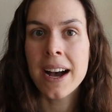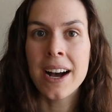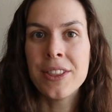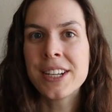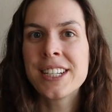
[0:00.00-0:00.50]

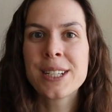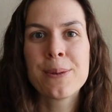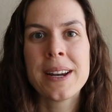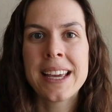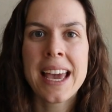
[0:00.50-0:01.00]
Uh, that's
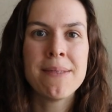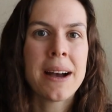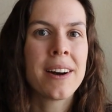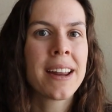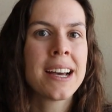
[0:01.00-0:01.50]
just what it came
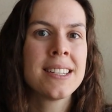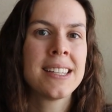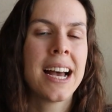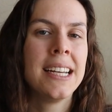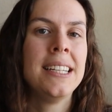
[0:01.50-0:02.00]
out
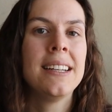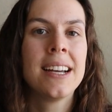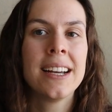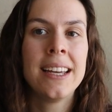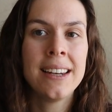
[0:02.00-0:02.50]
as. I
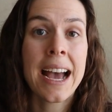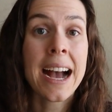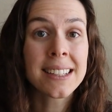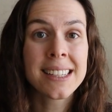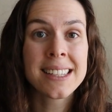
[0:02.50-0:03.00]
gained
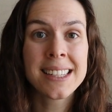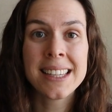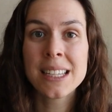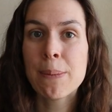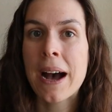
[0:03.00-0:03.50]
access
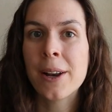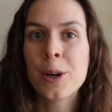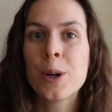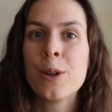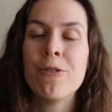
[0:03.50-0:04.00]
to this
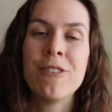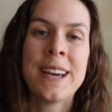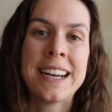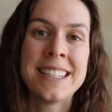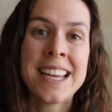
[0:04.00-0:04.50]
pattern
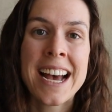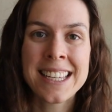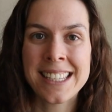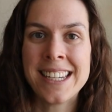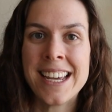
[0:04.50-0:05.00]
via a
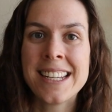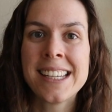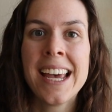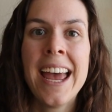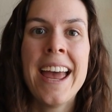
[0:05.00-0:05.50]
test
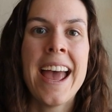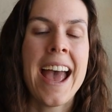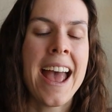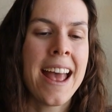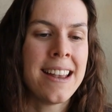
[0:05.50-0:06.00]
knit
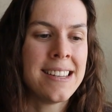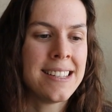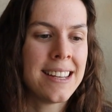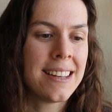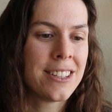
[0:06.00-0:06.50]
and
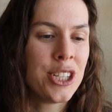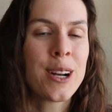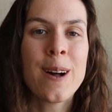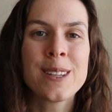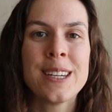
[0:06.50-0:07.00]
she
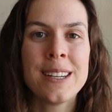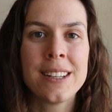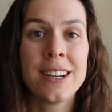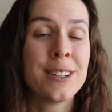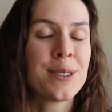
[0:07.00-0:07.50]
called
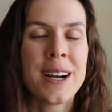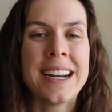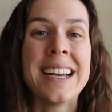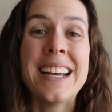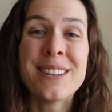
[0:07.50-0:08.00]
it, or
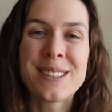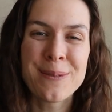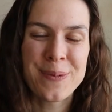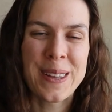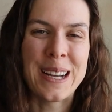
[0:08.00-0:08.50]
sorry,
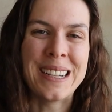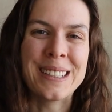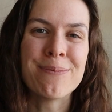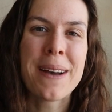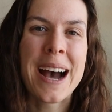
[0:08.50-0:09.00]
it's
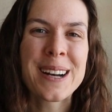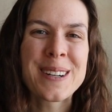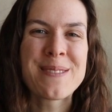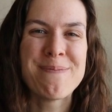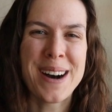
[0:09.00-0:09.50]
a
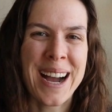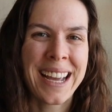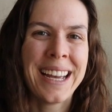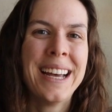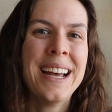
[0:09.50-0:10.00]
pattern
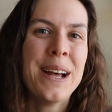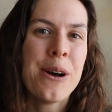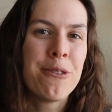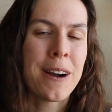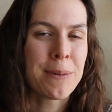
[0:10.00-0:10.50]
by
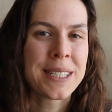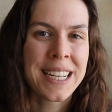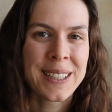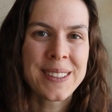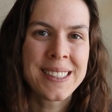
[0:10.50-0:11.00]
Fiber
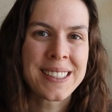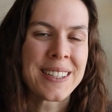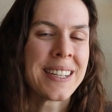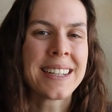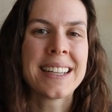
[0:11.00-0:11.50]

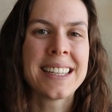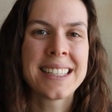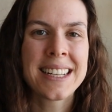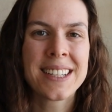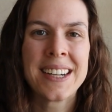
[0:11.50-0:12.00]
or at
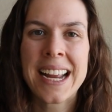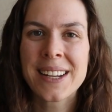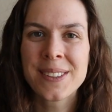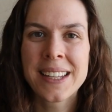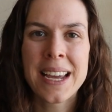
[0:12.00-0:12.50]
least that's her
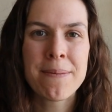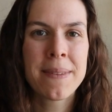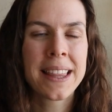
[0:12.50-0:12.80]
handle name.